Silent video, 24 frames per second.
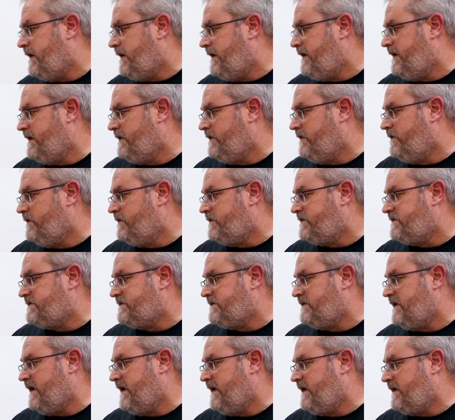it looks
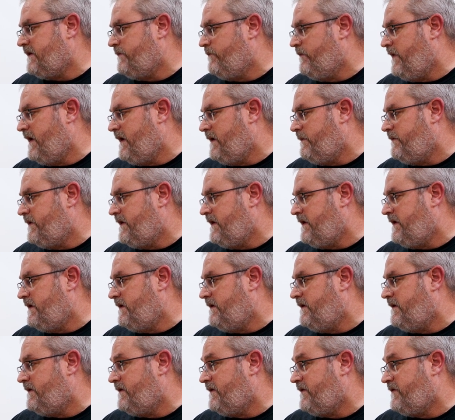like
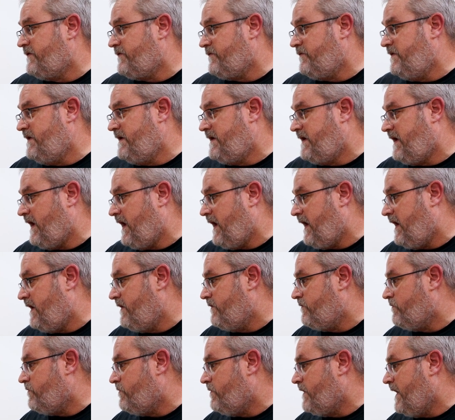maybe
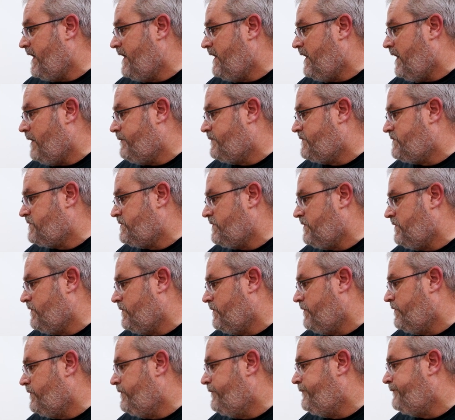3K right up
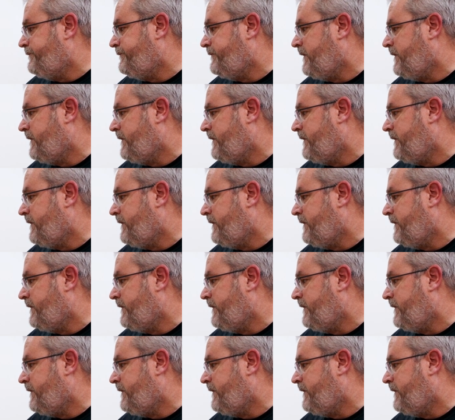to